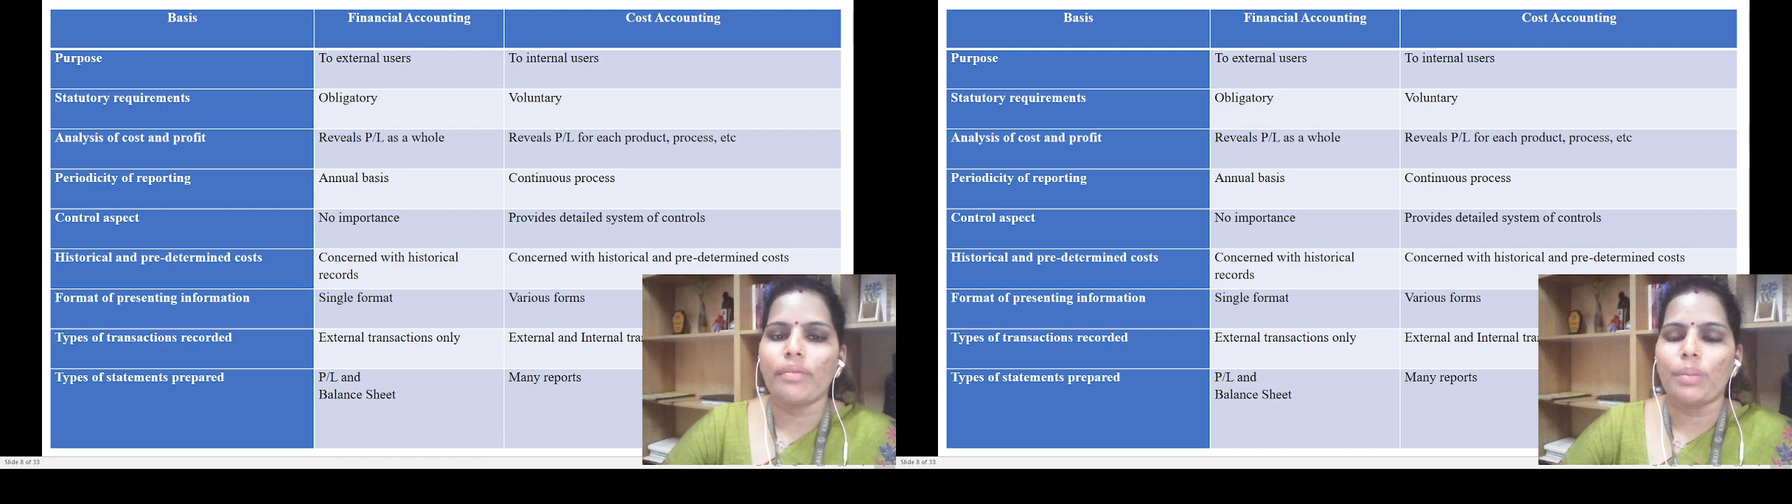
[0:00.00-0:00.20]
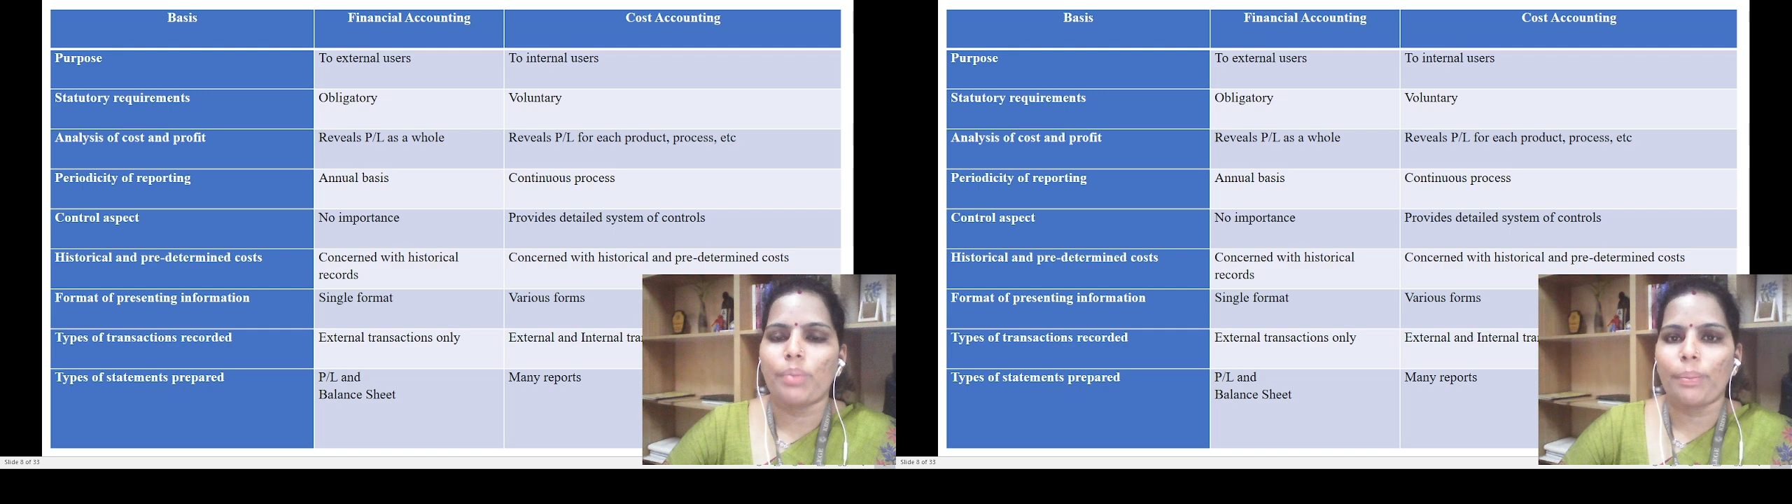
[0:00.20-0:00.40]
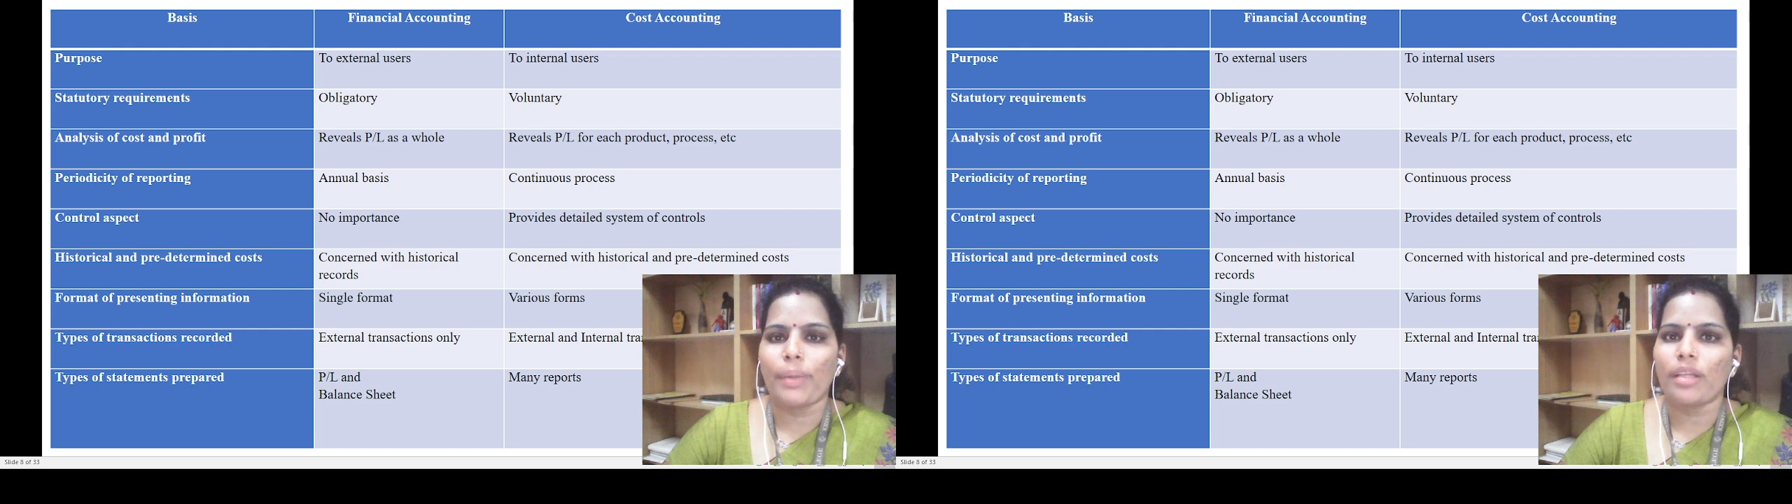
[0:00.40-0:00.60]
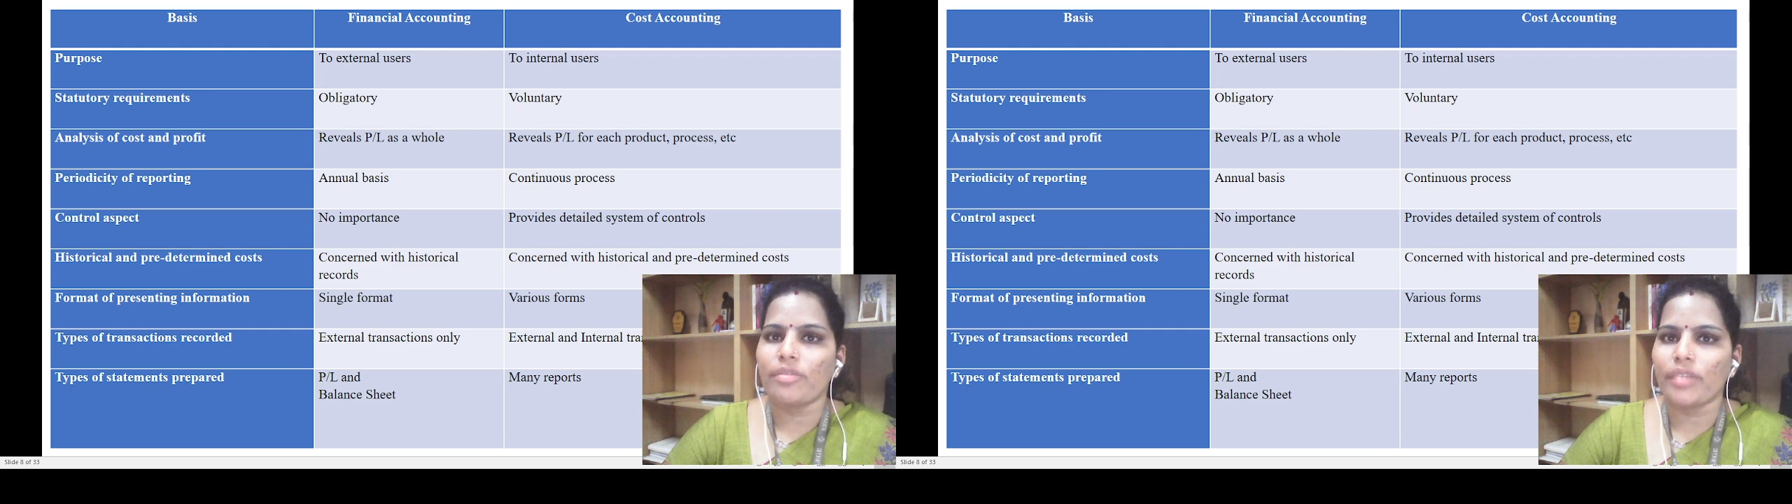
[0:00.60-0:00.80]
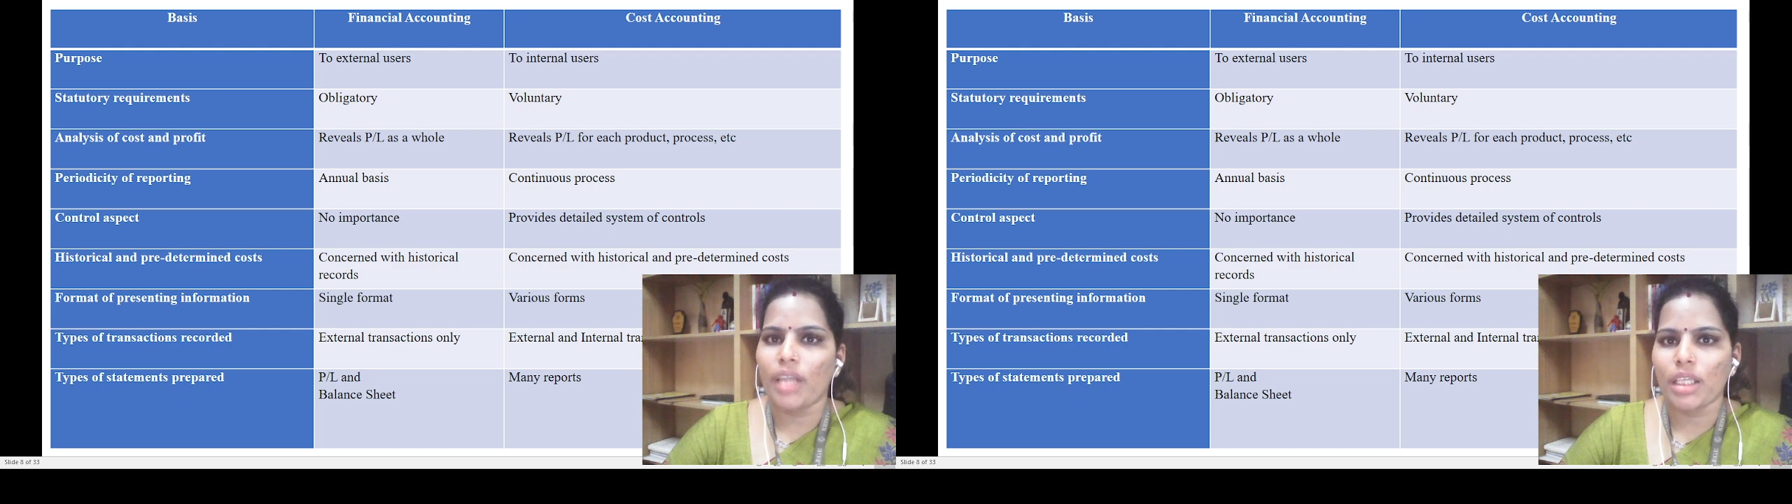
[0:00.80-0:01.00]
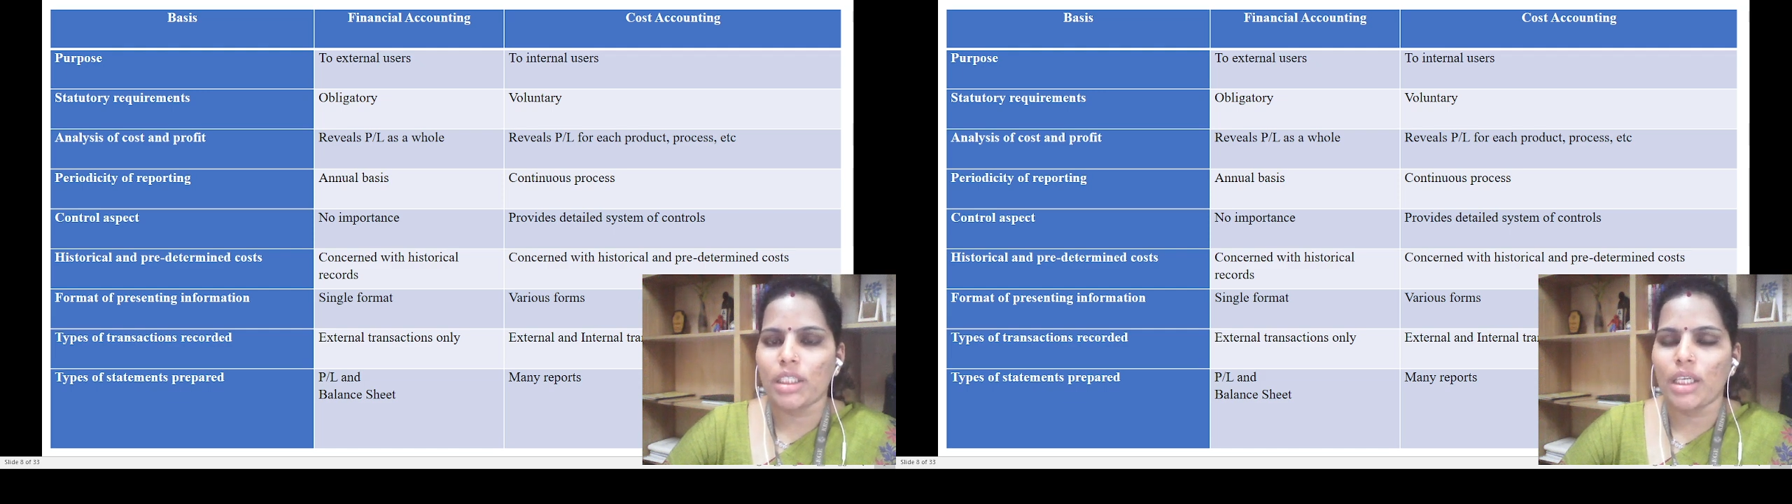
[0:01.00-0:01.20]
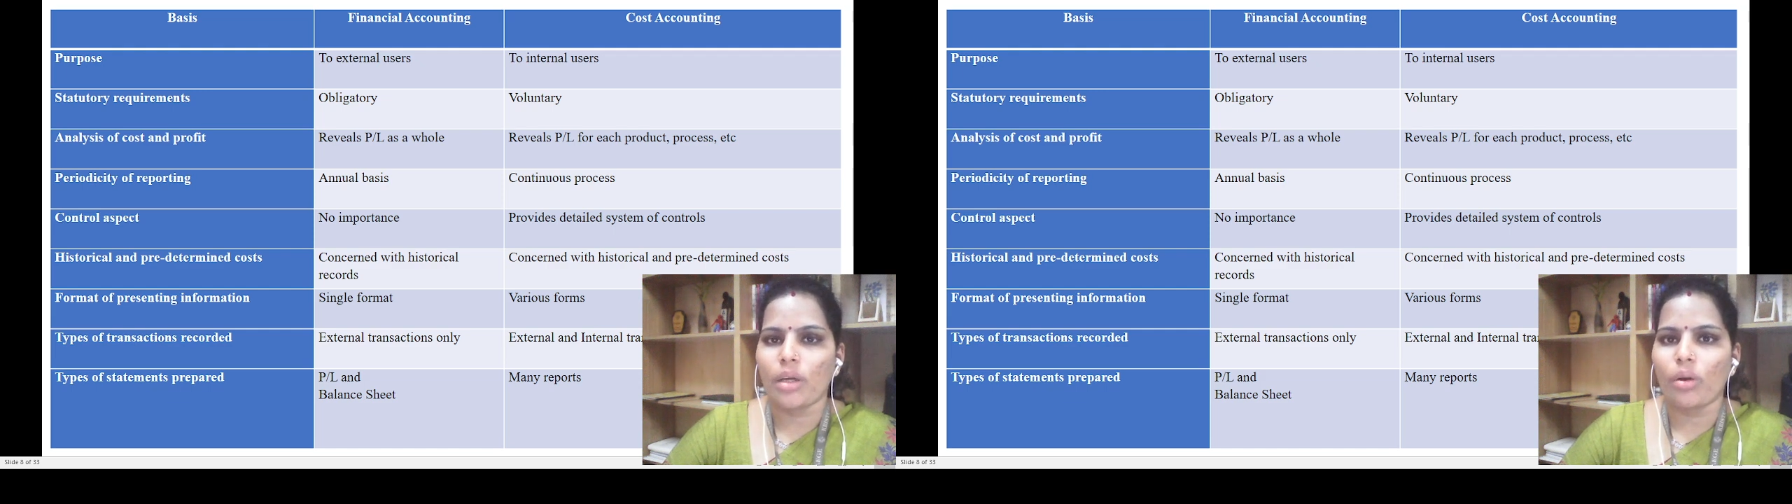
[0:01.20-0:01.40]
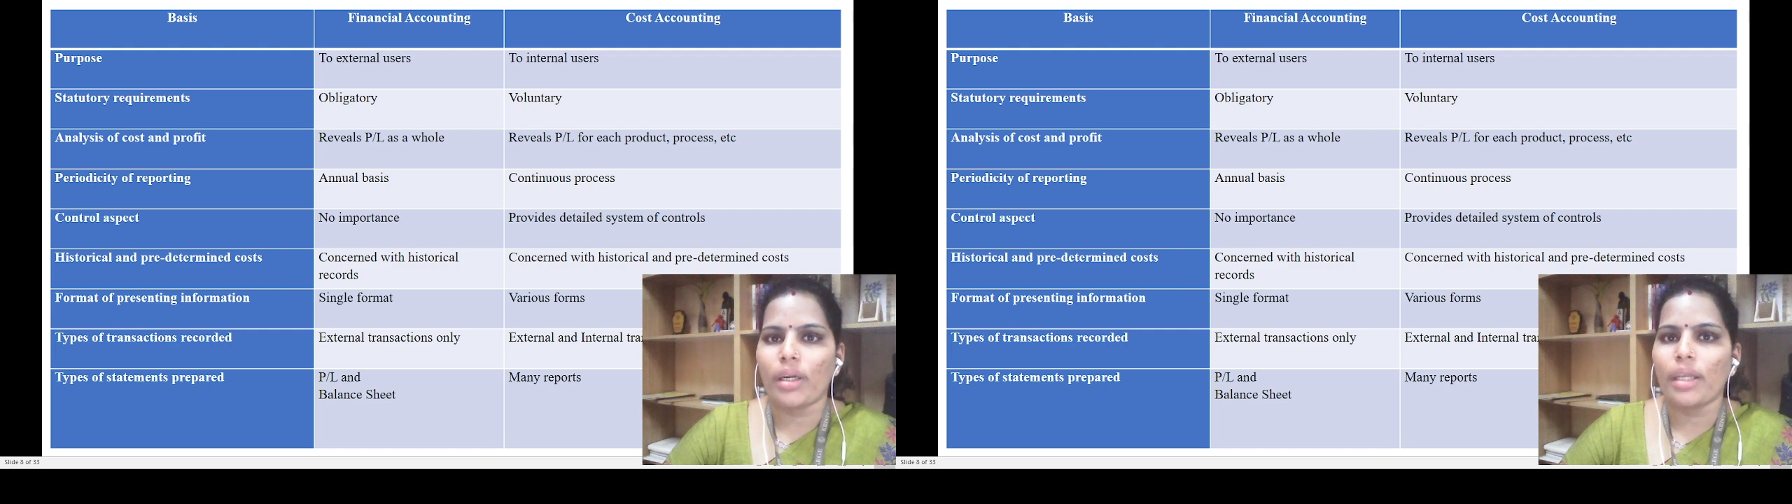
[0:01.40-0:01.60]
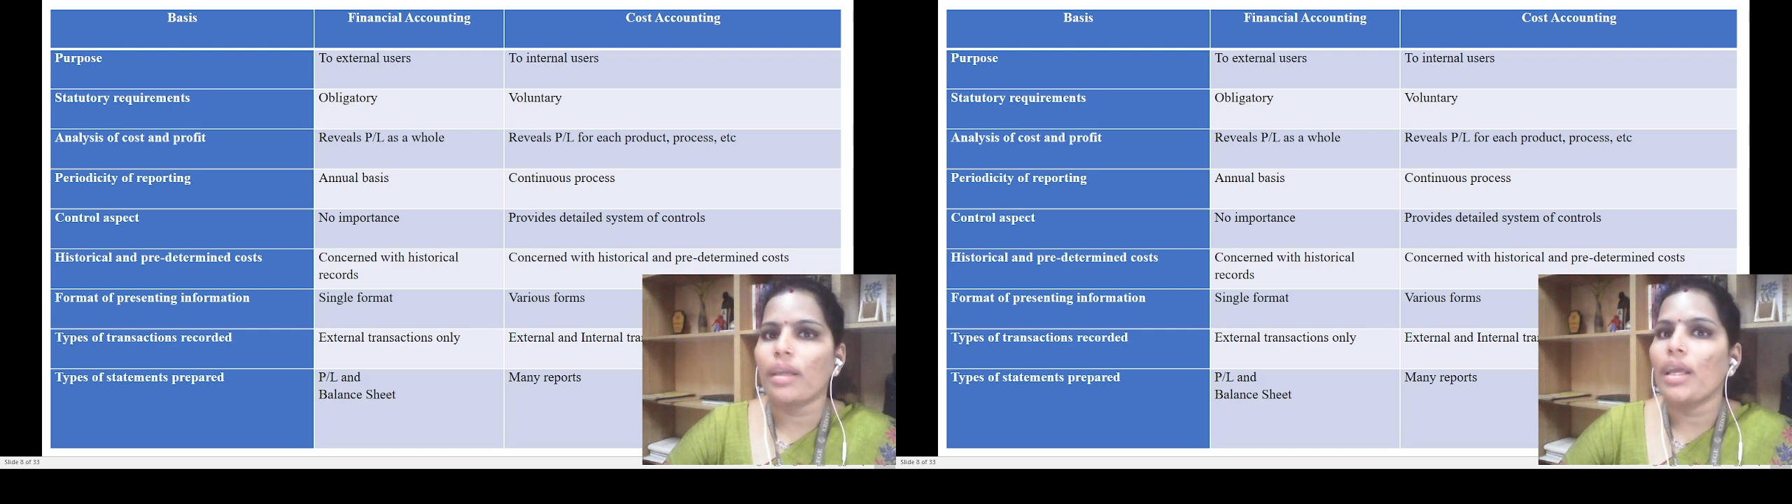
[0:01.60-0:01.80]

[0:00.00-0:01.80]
will prepare the financial accounting.